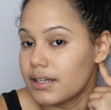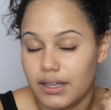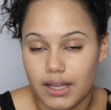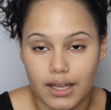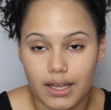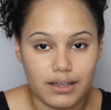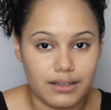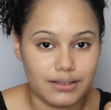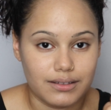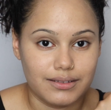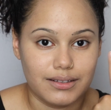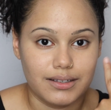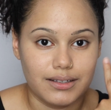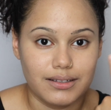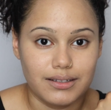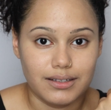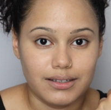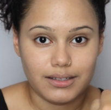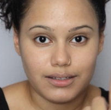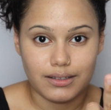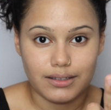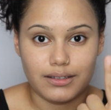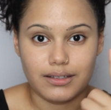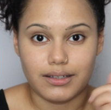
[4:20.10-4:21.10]
Again,
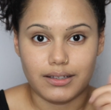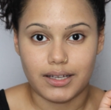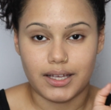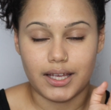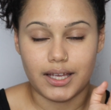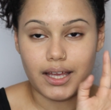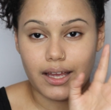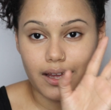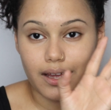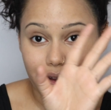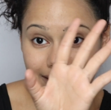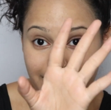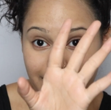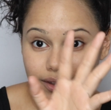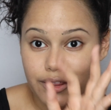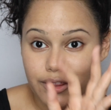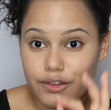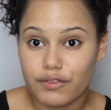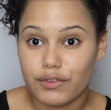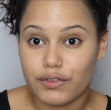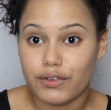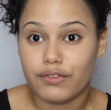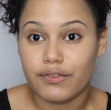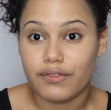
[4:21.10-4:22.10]
looking in
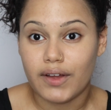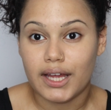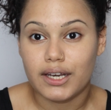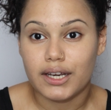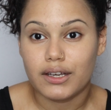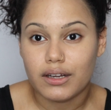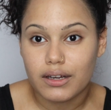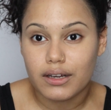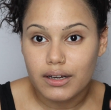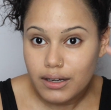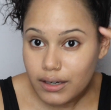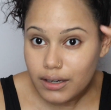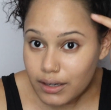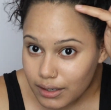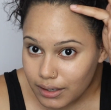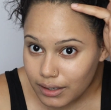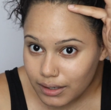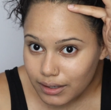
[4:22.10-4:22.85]
the viewfinder,